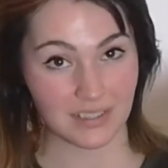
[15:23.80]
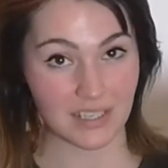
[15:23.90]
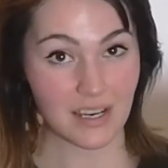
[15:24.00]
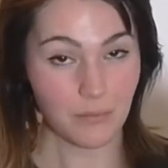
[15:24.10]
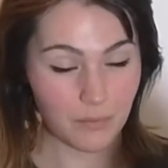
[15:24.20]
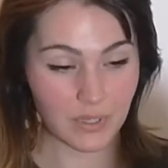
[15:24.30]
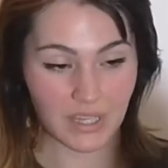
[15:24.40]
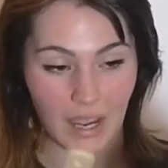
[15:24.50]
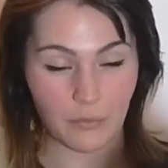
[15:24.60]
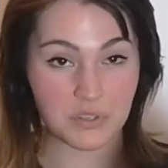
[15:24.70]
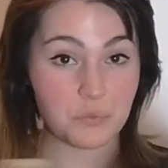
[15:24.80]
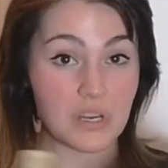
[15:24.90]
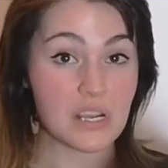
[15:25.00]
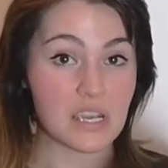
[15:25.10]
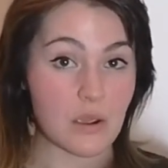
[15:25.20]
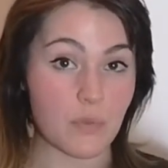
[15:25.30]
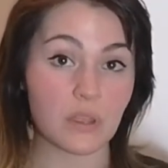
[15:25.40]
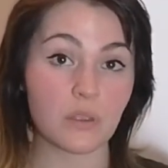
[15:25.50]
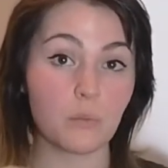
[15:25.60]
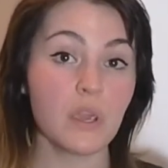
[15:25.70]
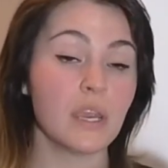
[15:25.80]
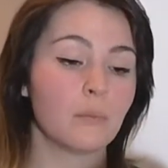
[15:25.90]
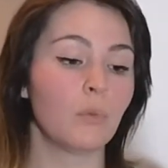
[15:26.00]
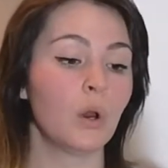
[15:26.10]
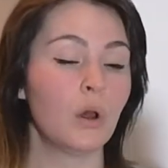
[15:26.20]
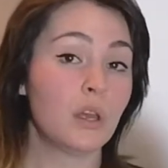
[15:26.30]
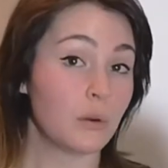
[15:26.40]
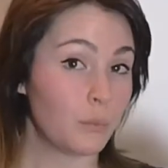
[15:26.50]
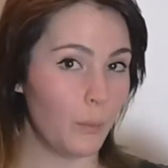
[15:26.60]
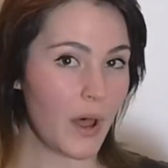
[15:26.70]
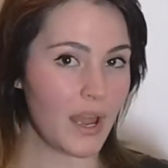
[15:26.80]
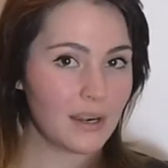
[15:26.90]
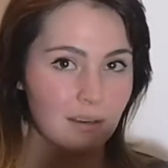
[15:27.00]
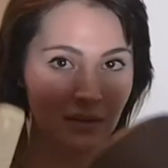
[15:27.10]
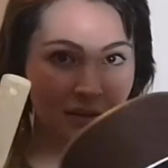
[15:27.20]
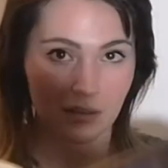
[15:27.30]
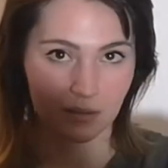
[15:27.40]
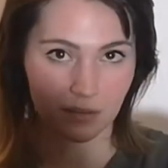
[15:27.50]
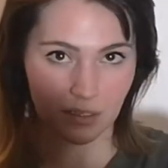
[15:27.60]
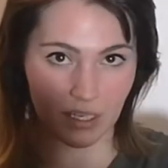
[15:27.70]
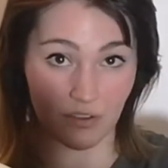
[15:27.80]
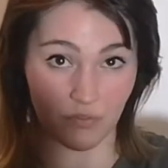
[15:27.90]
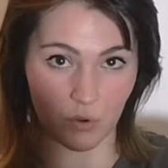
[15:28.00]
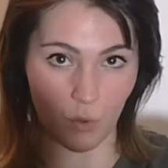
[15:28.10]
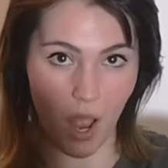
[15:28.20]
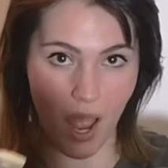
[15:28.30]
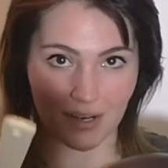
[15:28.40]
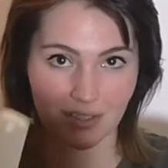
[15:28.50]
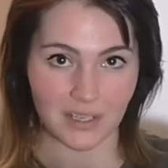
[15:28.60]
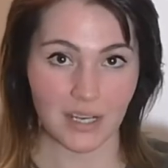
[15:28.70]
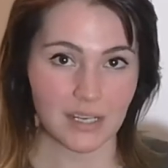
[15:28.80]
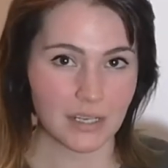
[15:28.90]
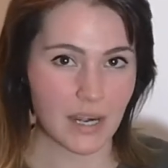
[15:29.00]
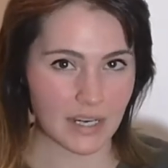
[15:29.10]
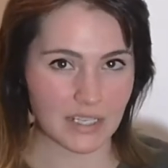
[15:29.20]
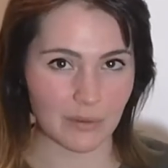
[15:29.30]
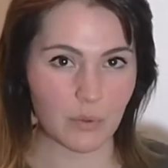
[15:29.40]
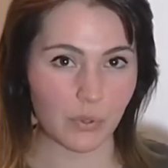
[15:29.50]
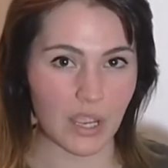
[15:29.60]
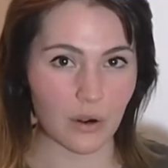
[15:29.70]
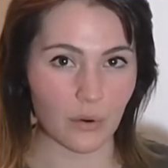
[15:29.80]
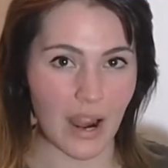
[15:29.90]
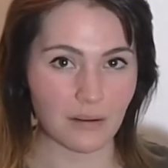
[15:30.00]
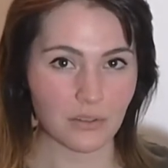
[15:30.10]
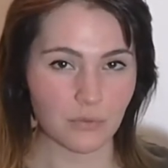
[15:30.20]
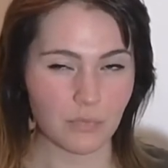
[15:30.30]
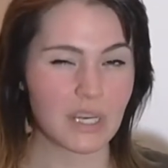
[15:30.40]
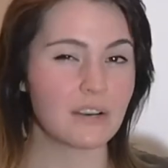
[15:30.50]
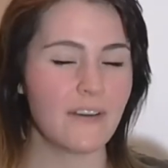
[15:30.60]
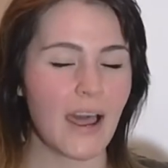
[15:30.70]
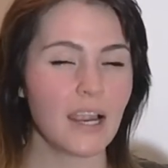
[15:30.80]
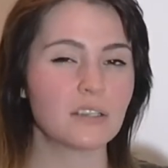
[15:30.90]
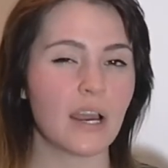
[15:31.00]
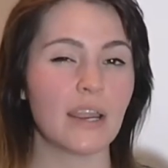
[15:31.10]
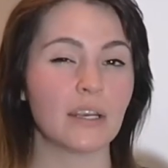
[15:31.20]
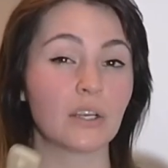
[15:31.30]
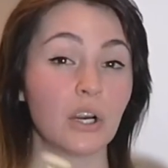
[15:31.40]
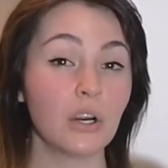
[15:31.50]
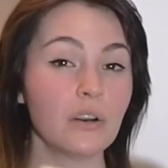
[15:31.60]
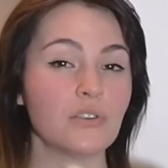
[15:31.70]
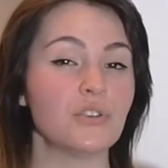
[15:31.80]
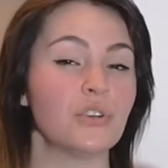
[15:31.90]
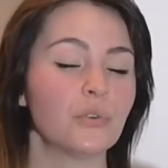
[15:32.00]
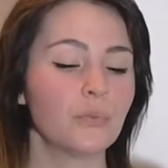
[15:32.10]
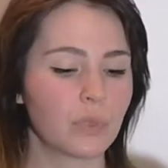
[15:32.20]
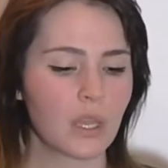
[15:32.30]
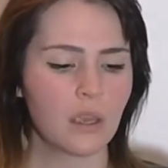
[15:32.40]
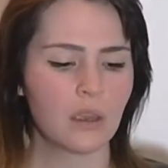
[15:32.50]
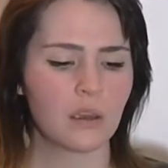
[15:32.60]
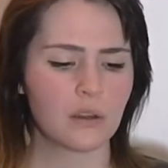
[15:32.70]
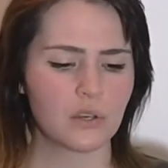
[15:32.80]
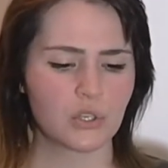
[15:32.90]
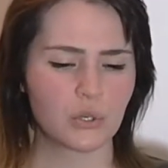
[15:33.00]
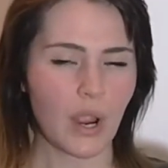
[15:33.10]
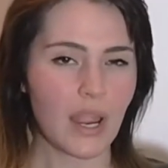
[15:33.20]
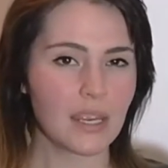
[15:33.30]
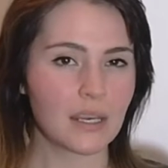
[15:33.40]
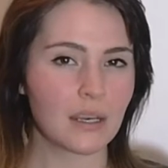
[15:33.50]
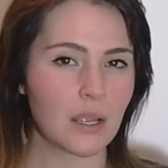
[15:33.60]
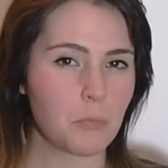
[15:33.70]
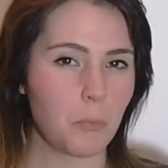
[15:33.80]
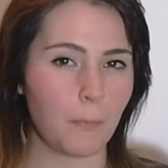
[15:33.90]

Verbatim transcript: See, that was me keeping the beat. But if you want, next time we play around, in fact, I encourage you, try and